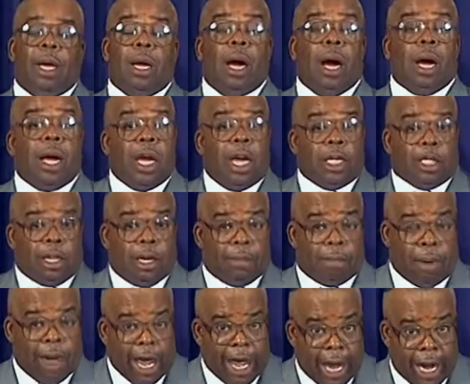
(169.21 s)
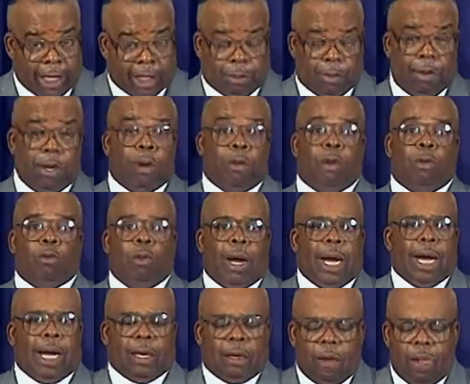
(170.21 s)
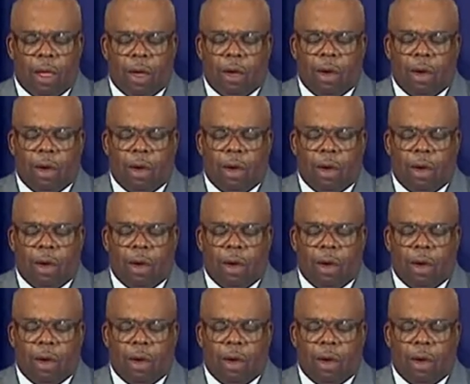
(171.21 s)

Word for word: Uh, he's in bad spirit. Well,